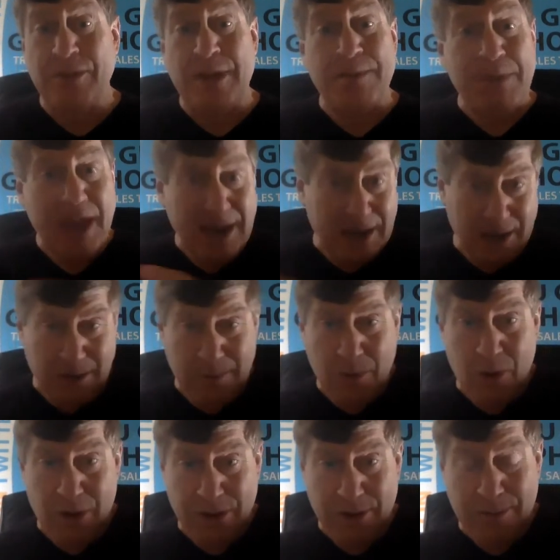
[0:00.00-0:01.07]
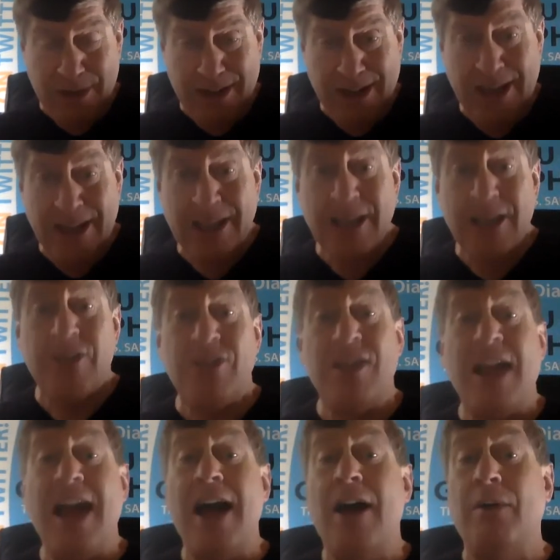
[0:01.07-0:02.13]
they paid him all the money,
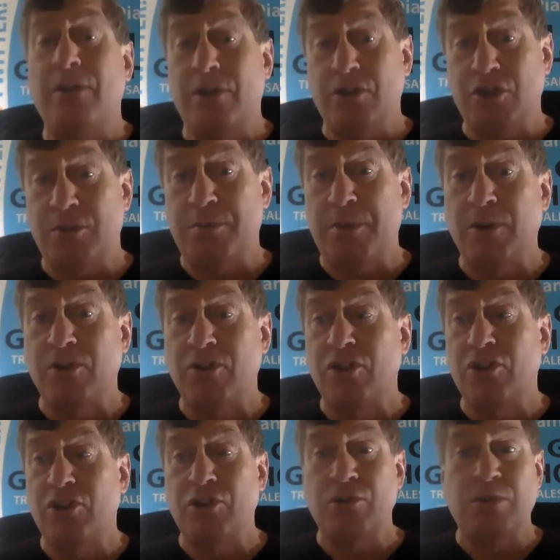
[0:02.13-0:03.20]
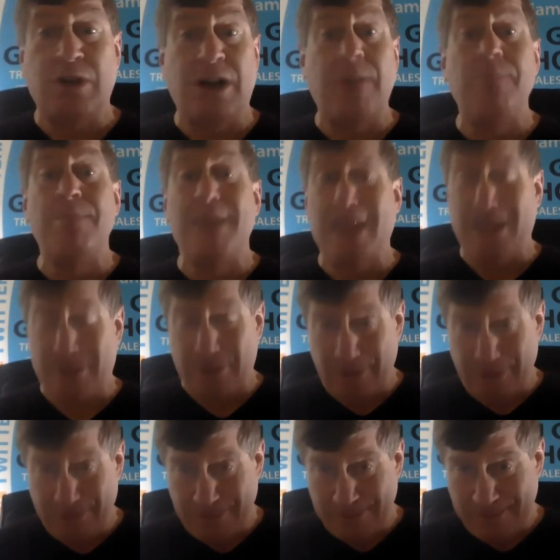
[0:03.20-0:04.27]
now they're supposed to do a
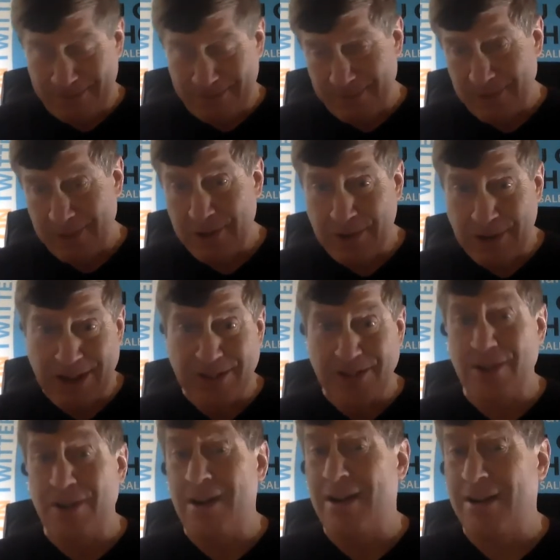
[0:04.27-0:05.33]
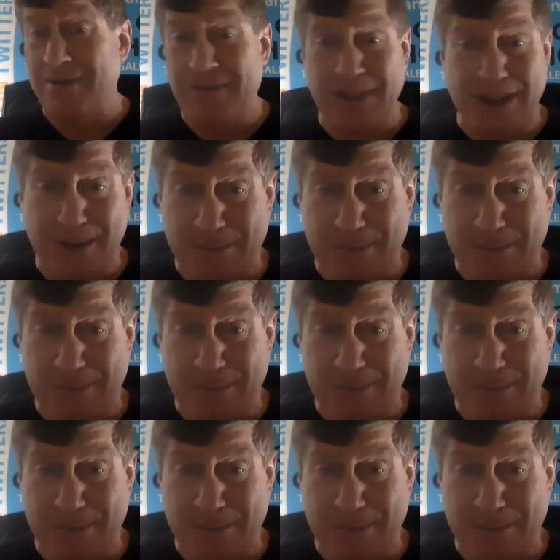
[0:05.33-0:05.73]
mailer. You guys know how I feel